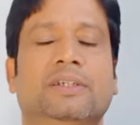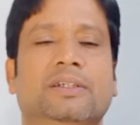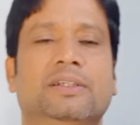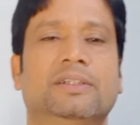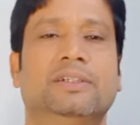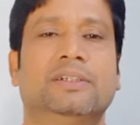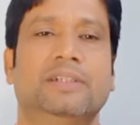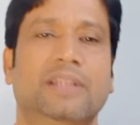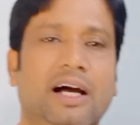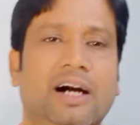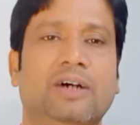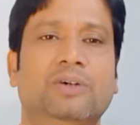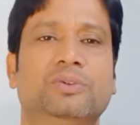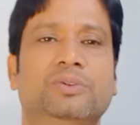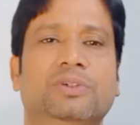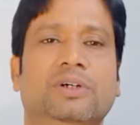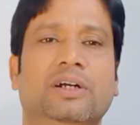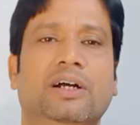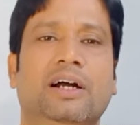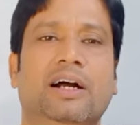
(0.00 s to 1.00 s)

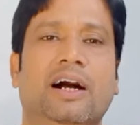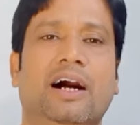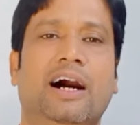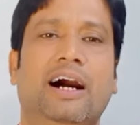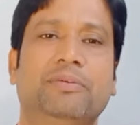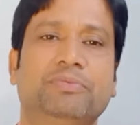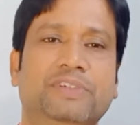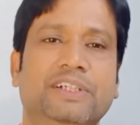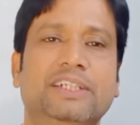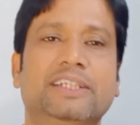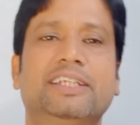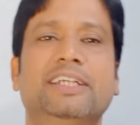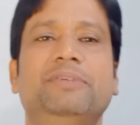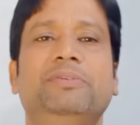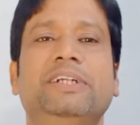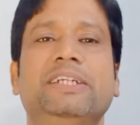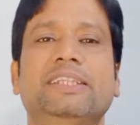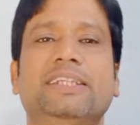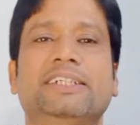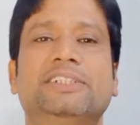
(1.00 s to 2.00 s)
Now, after
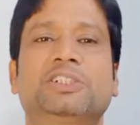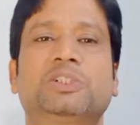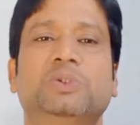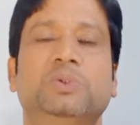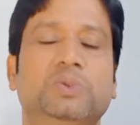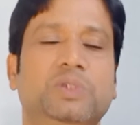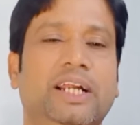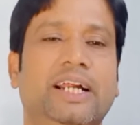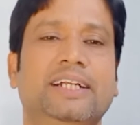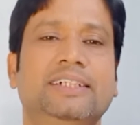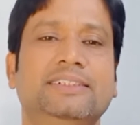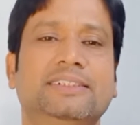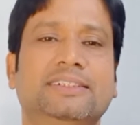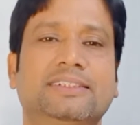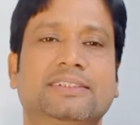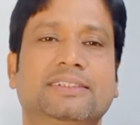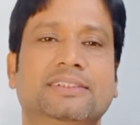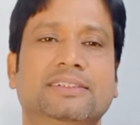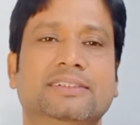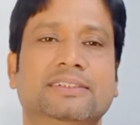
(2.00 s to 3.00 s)
giving the
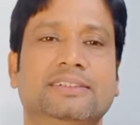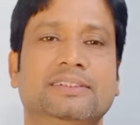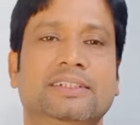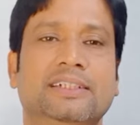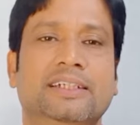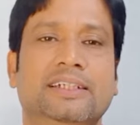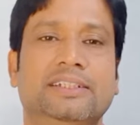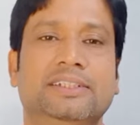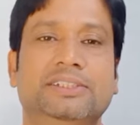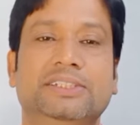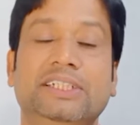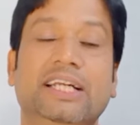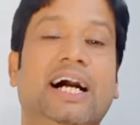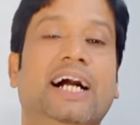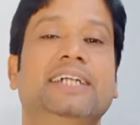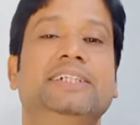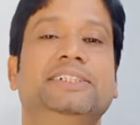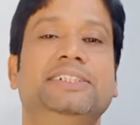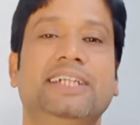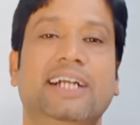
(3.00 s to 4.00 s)
students the
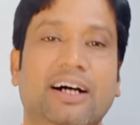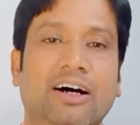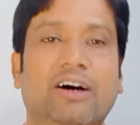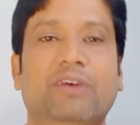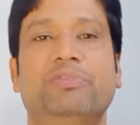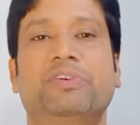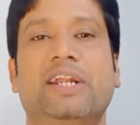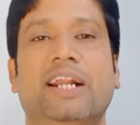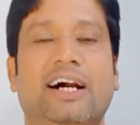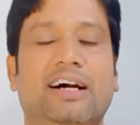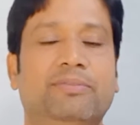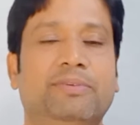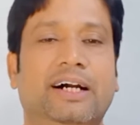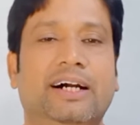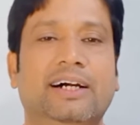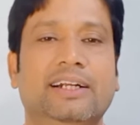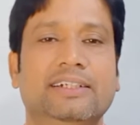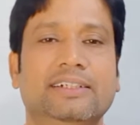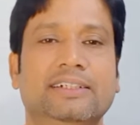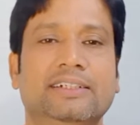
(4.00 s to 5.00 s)
idea of
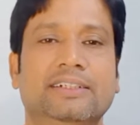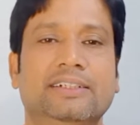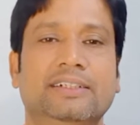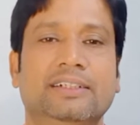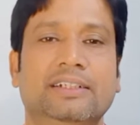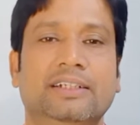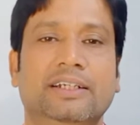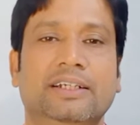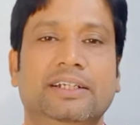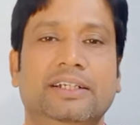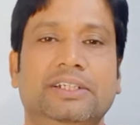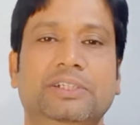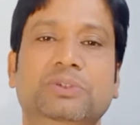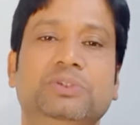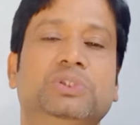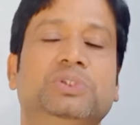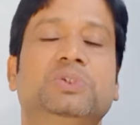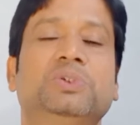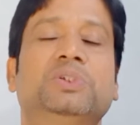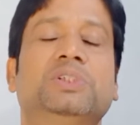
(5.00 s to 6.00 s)
grammar,
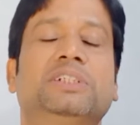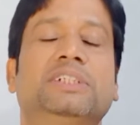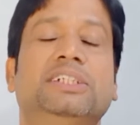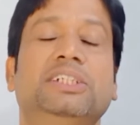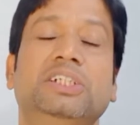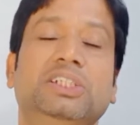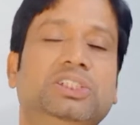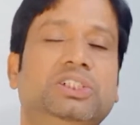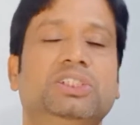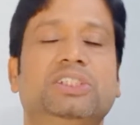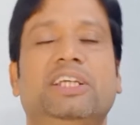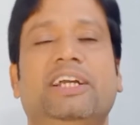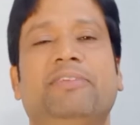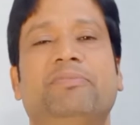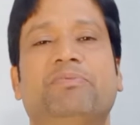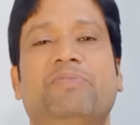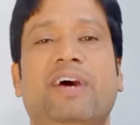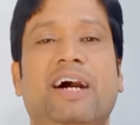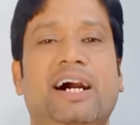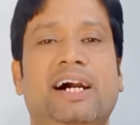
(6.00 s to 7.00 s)
you should teach
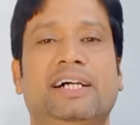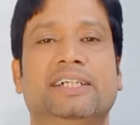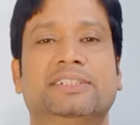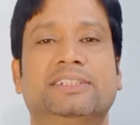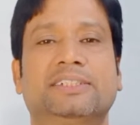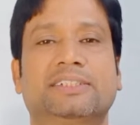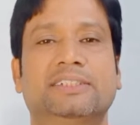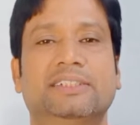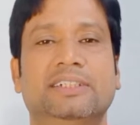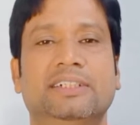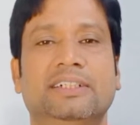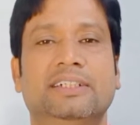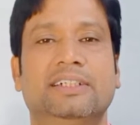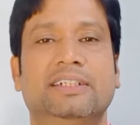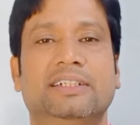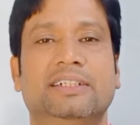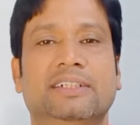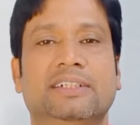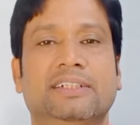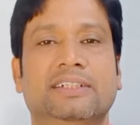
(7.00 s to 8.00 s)
them first
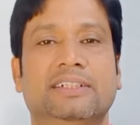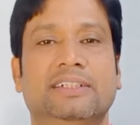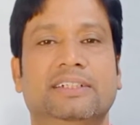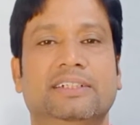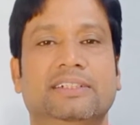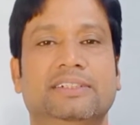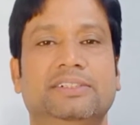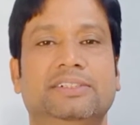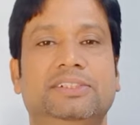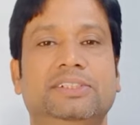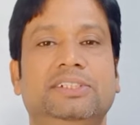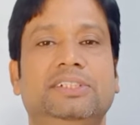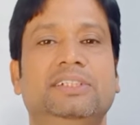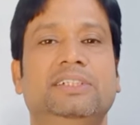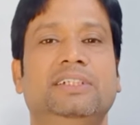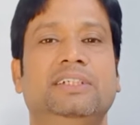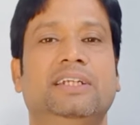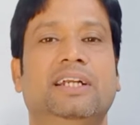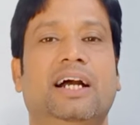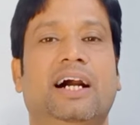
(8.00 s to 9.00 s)

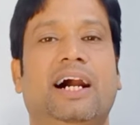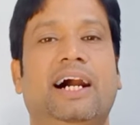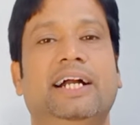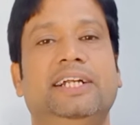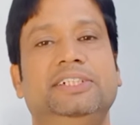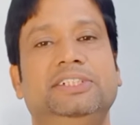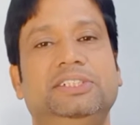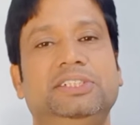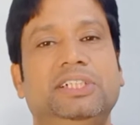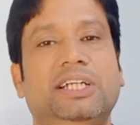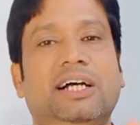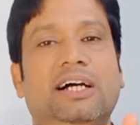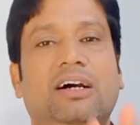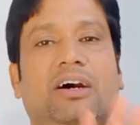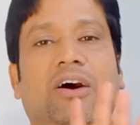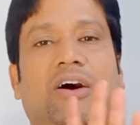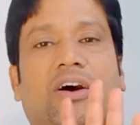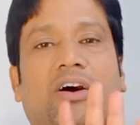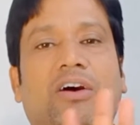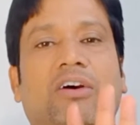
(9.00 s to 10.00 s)
the idea
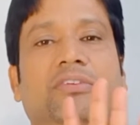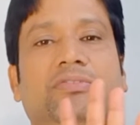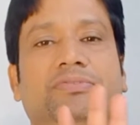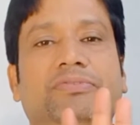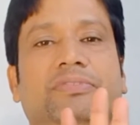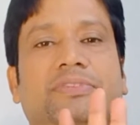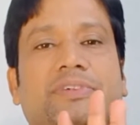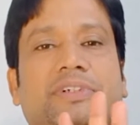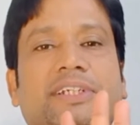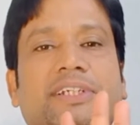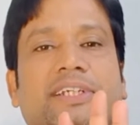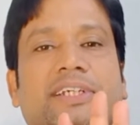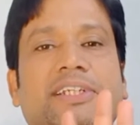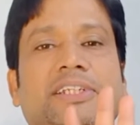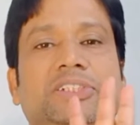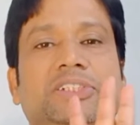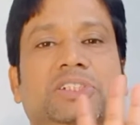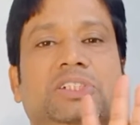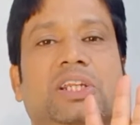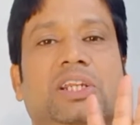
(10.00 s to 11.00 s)
of
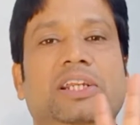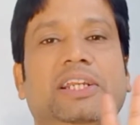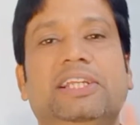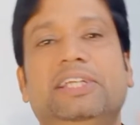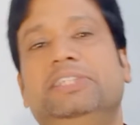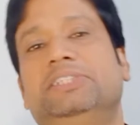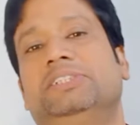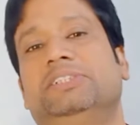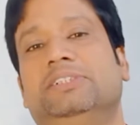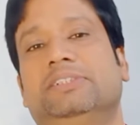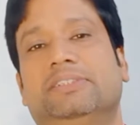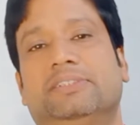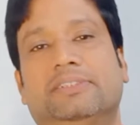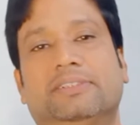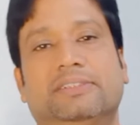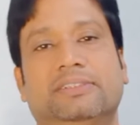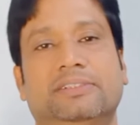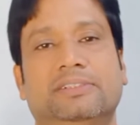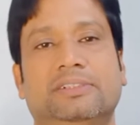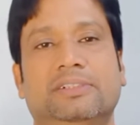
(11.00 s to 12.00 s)
English
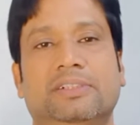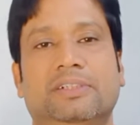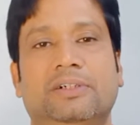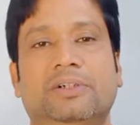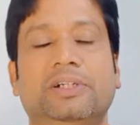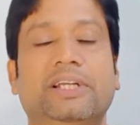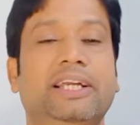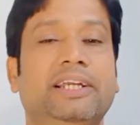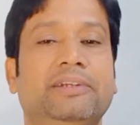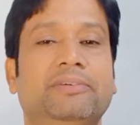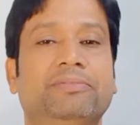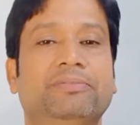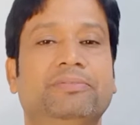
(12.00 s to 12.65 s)
letters. Okay?